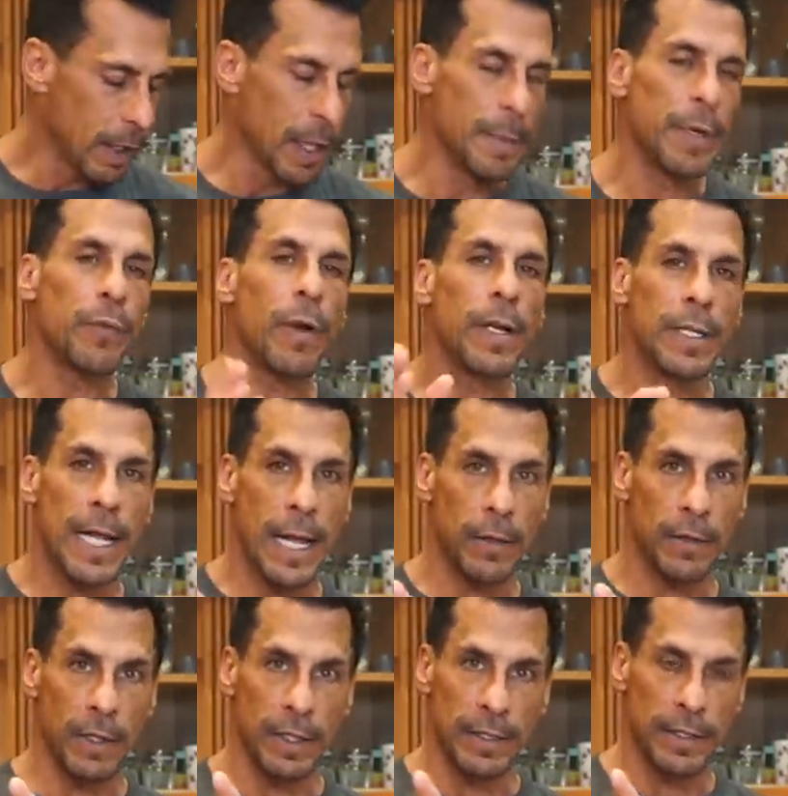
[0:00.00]
Let me run
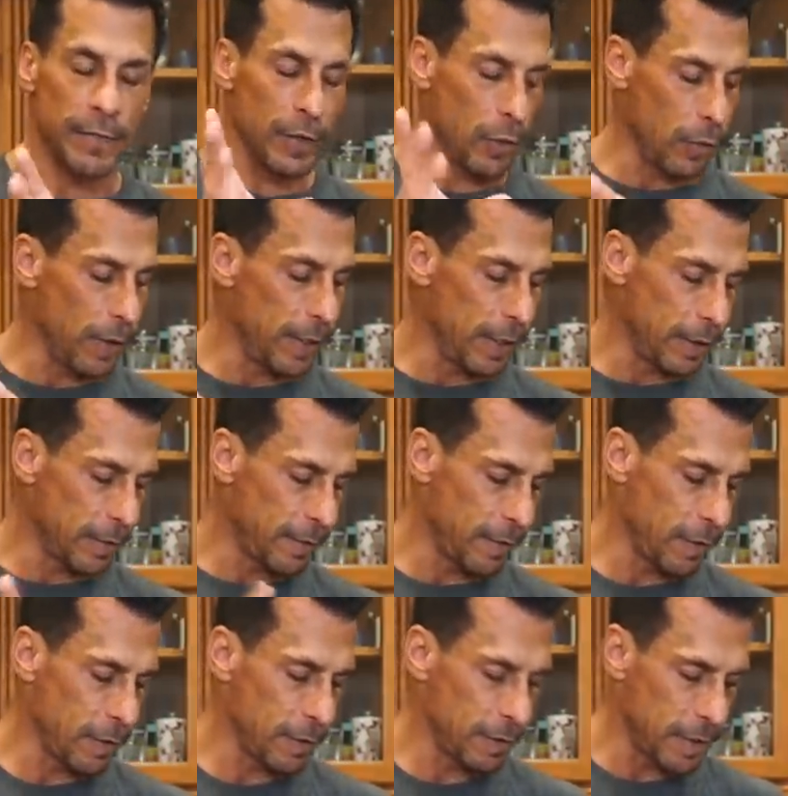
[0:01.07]
down the list of ingredients
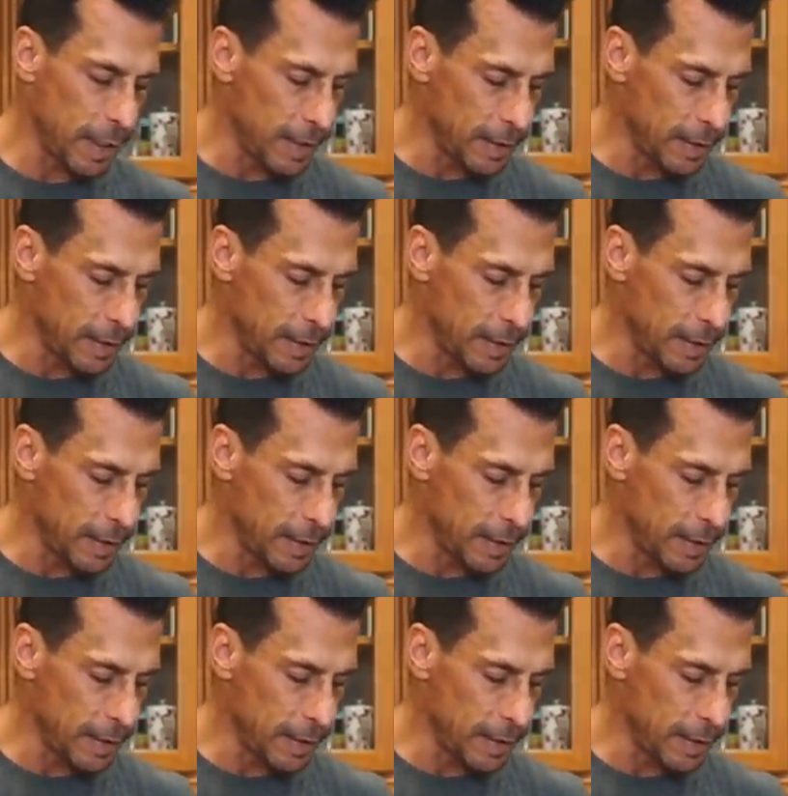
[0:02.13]
first.